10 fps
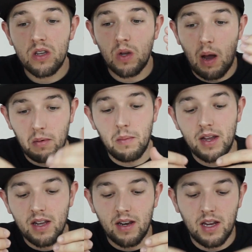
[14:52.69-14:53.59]
so I'm going to
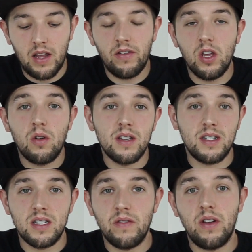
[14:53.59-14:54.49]
be giving you
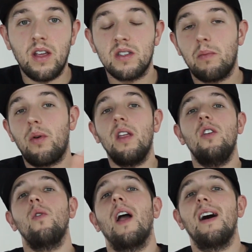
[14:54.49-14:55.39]
consistent videos and
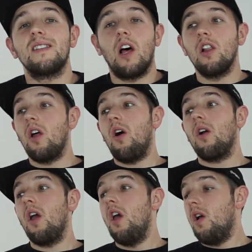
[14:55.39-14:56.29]
bringing you guys
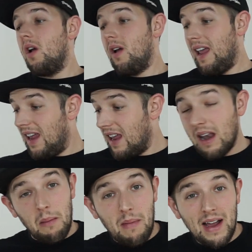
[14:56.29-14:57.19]
along
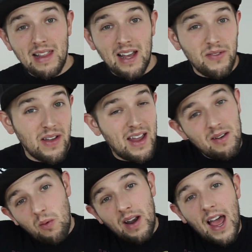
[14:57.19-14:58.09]
in my life
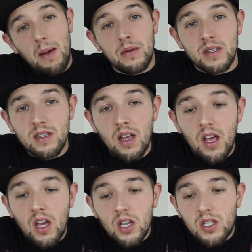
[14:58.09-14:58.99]
and what happens.
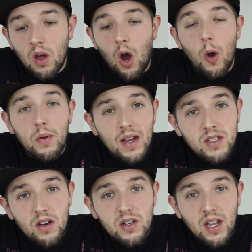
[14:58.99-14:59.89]
So I hope you
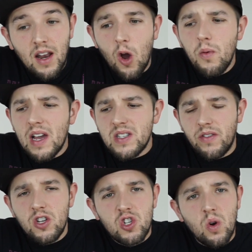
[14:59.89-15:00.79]
guys understand. I hope you guys
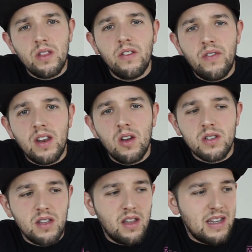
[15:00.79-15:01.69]
have enjoyed the
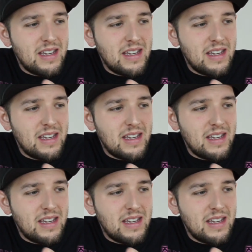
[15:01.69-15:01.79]
videos and the